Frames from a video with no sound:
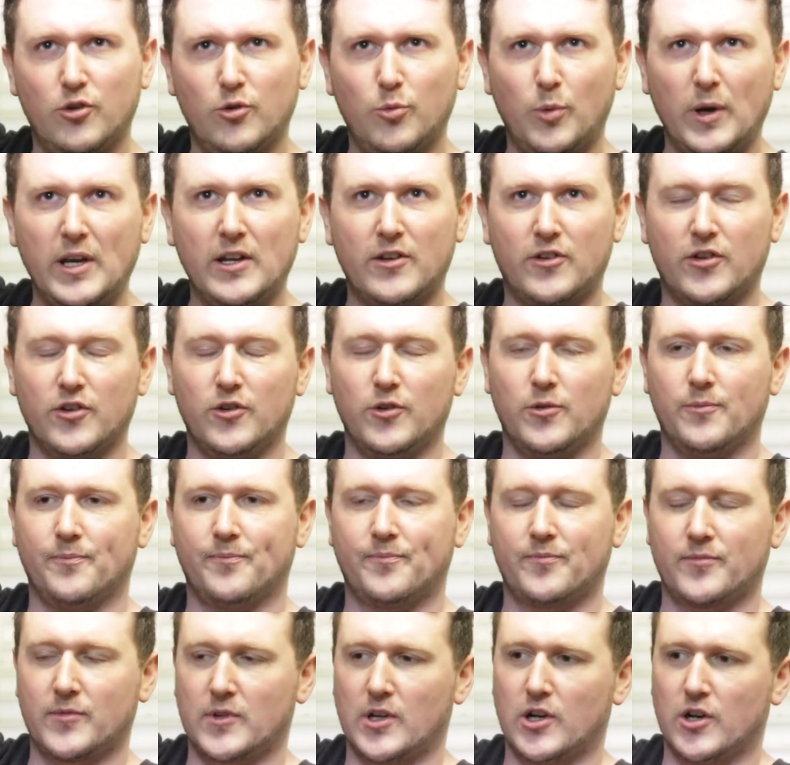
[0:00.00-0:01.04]
week 2
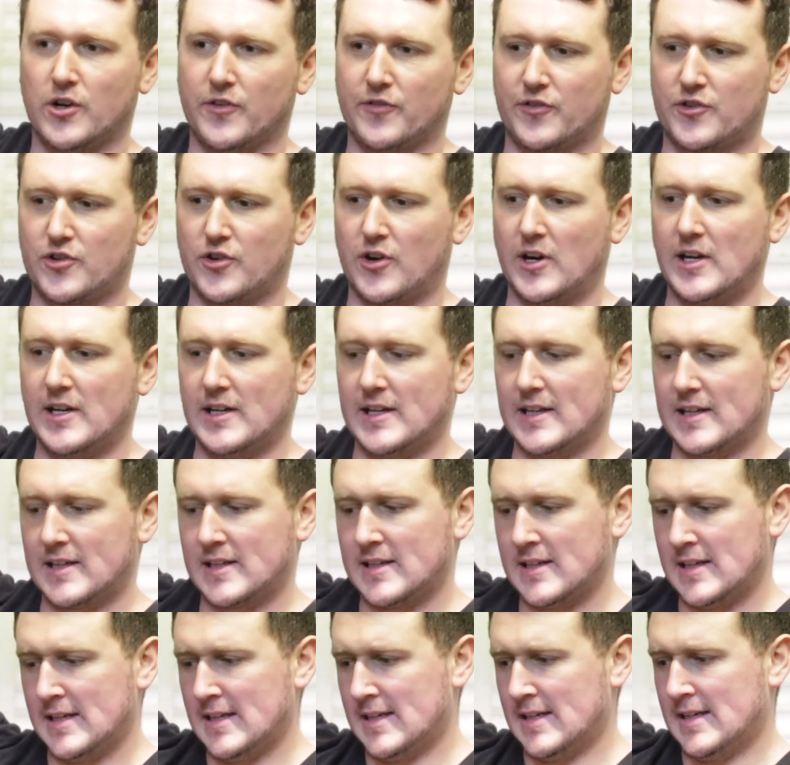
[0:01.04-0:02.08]
of training,
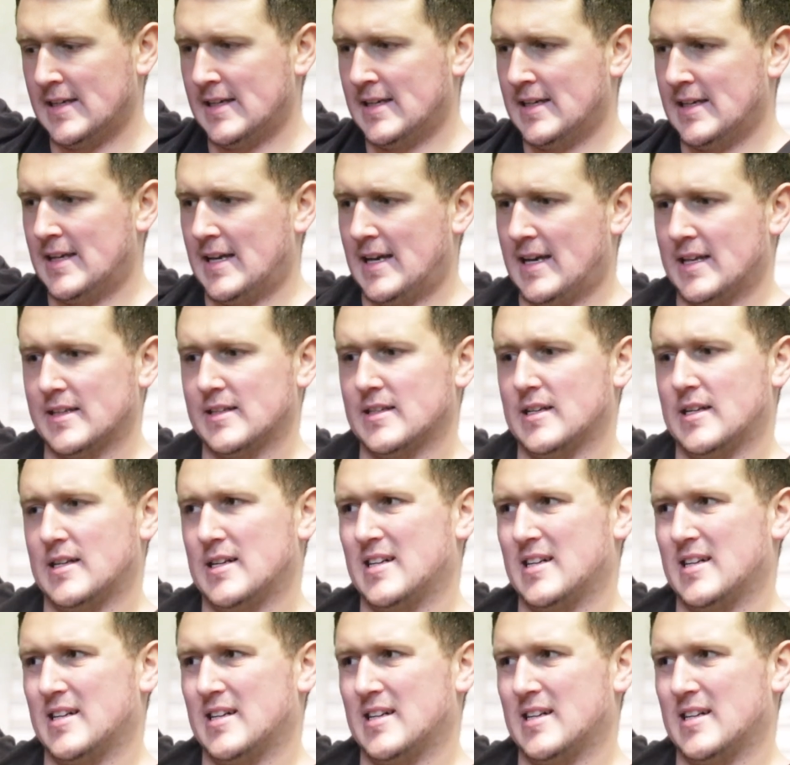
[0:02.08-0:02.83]
and